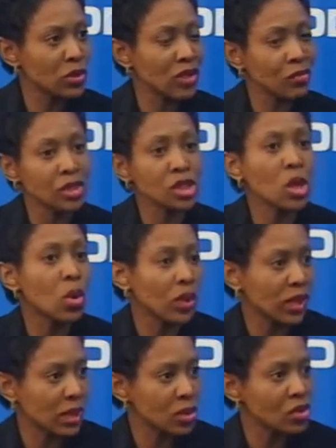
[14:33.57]
You give them a
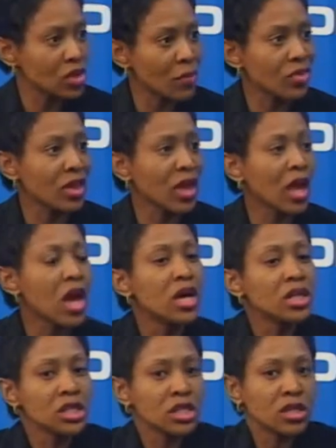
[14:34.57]
token or something
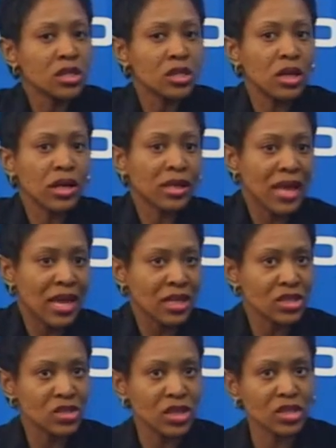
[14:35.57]
to, again,
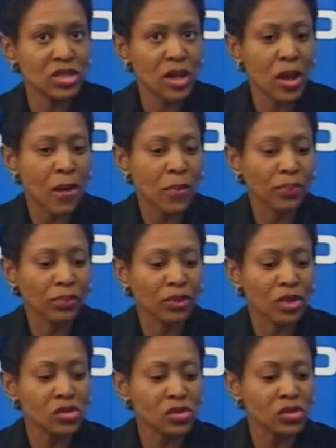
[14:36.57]
it's
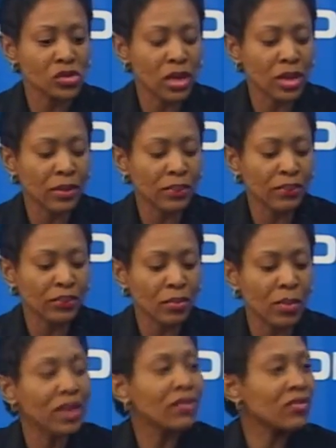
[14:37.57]
just
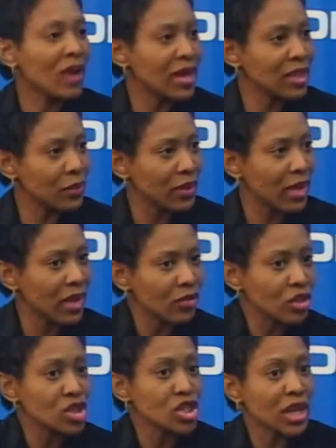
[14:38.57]
modifying the behavior
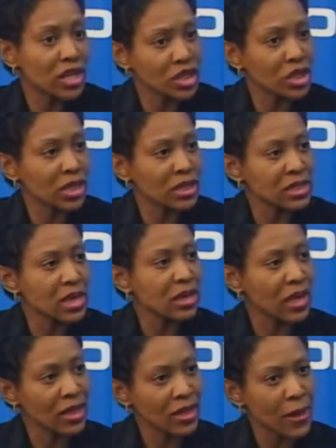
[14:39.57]
and changing it
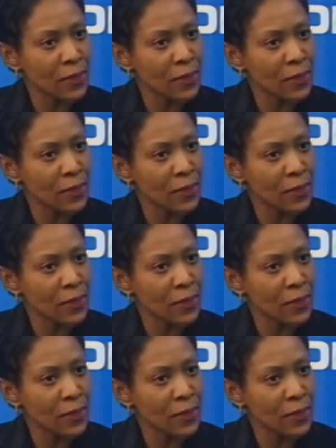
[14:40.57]
like that.